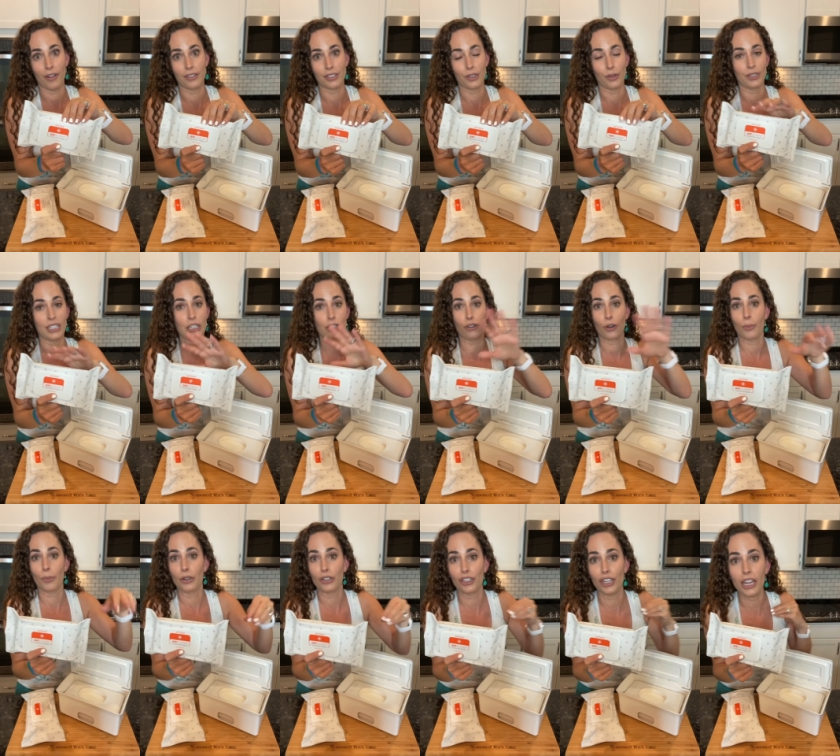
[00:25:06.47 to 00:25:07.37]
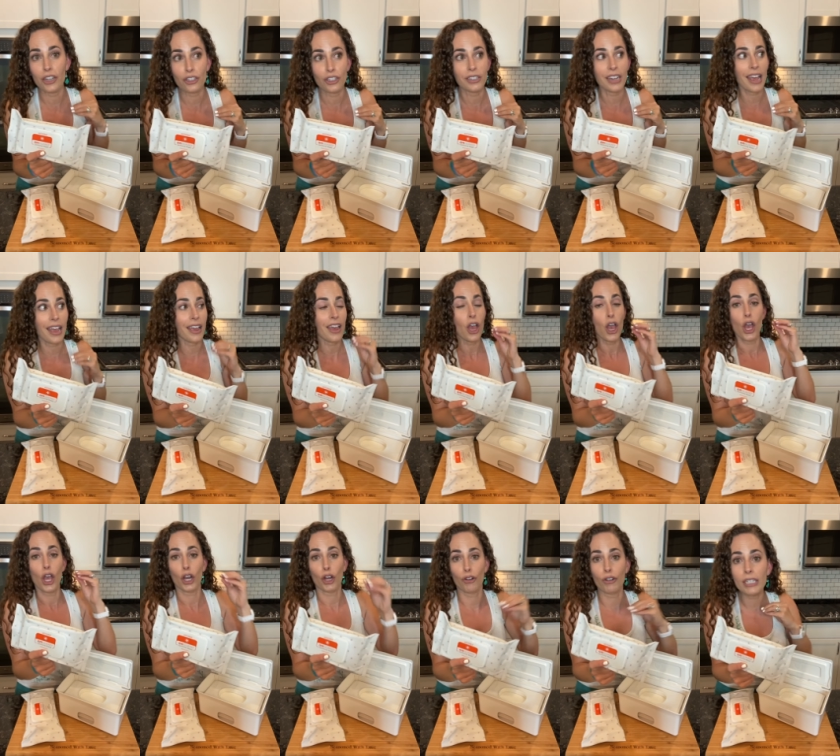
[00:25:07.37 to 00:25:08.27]
So Teacher Appreciation Day,
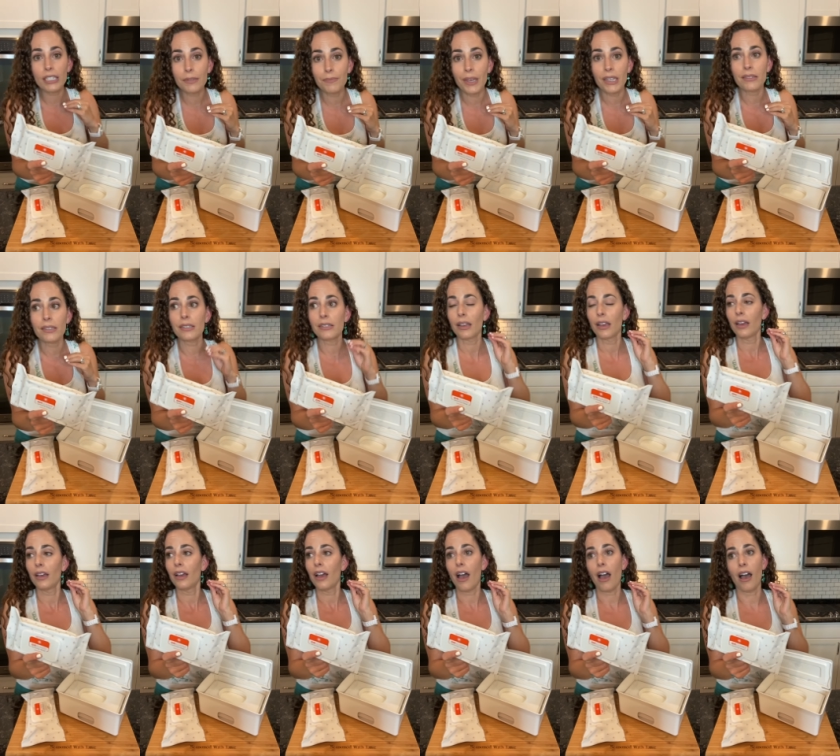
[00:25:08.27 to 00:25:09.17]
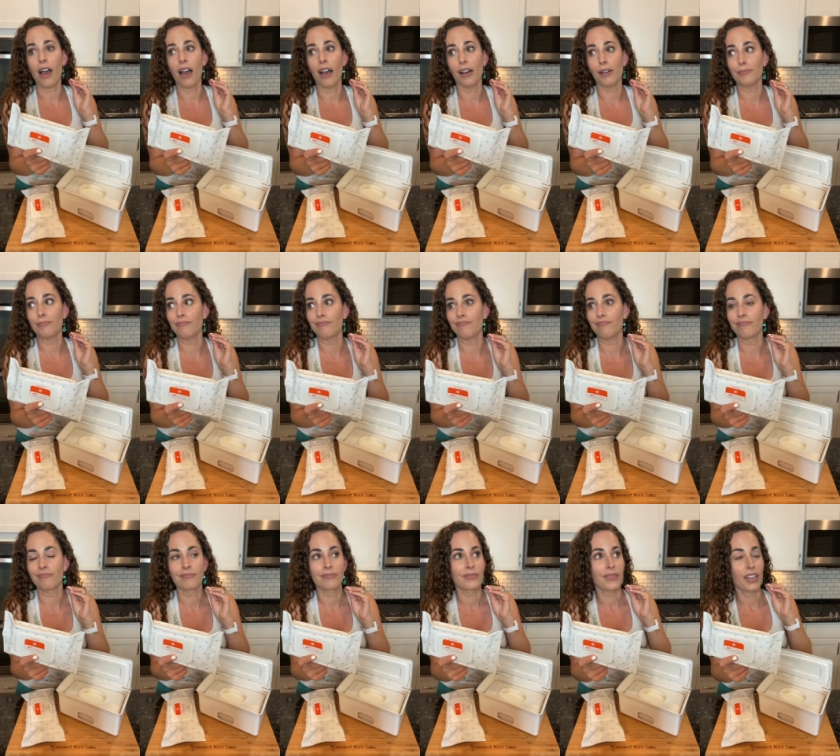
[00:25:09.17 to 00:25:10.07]
Christmas,
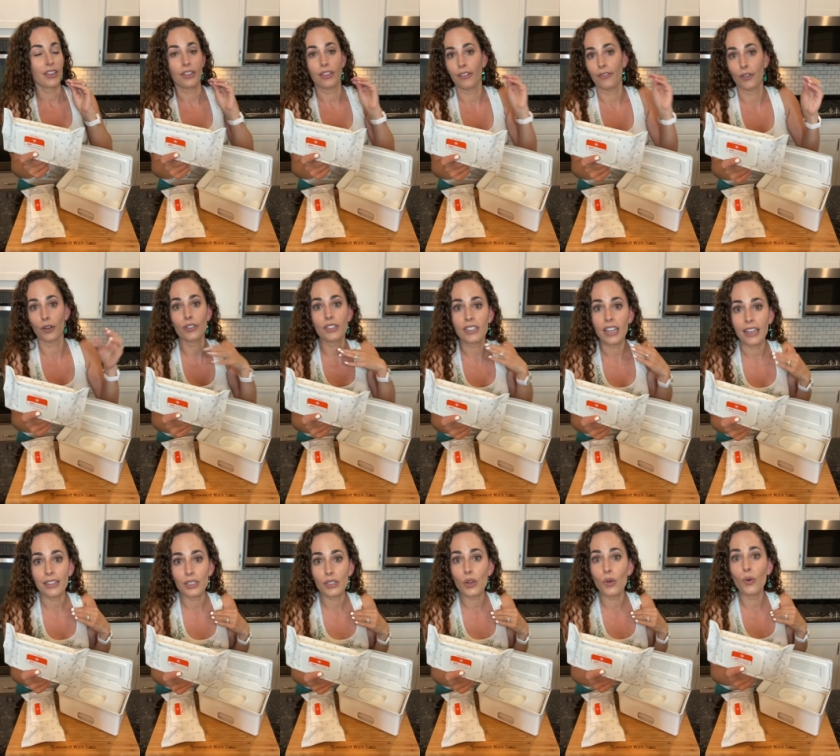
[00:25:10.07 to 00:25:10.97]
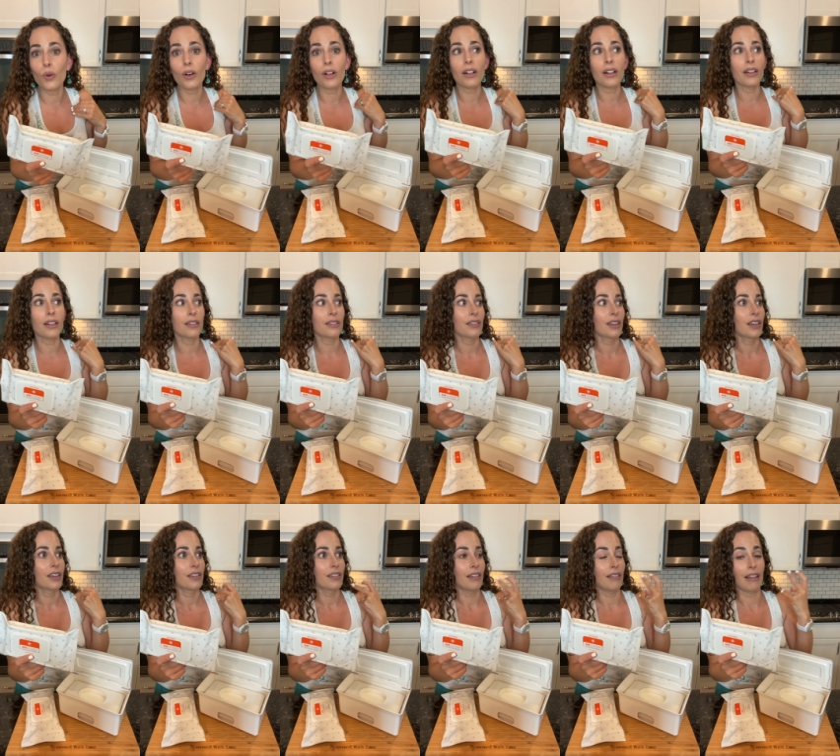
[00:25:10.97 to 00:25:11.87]
the first day of school,
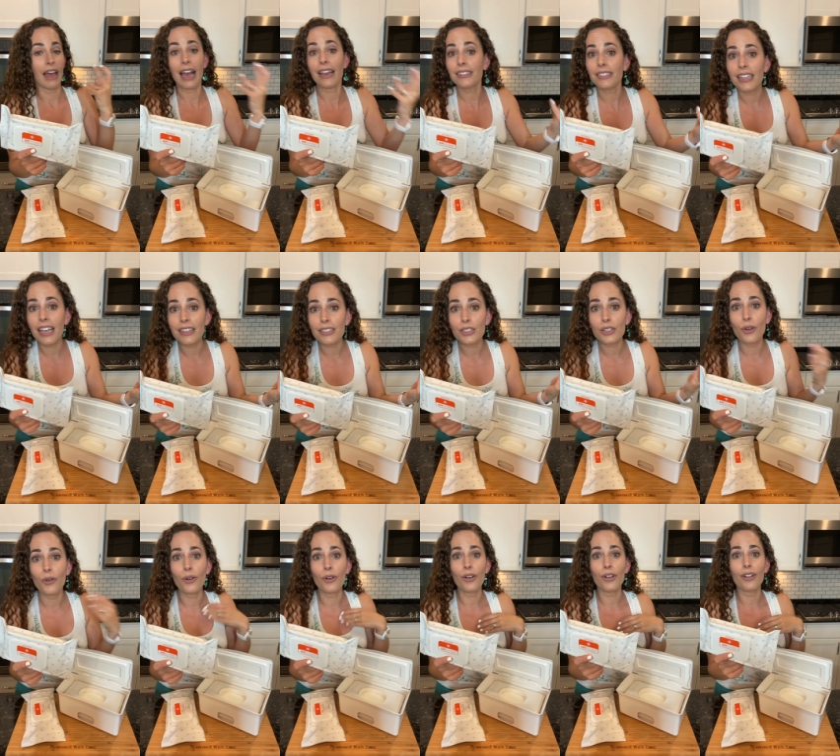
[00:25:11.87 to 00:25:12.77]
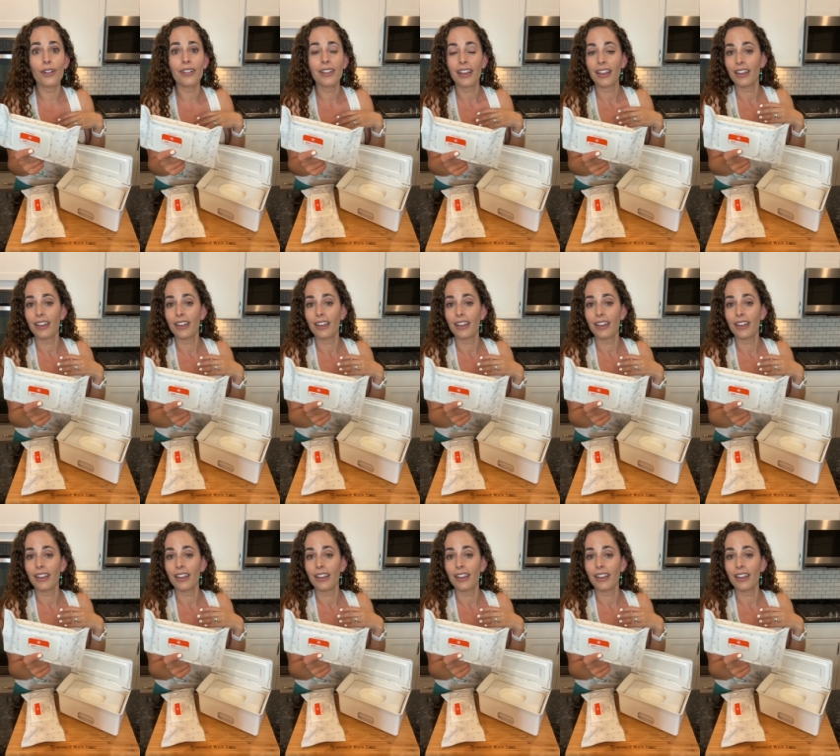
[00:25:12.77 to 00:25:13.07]
the last day of school.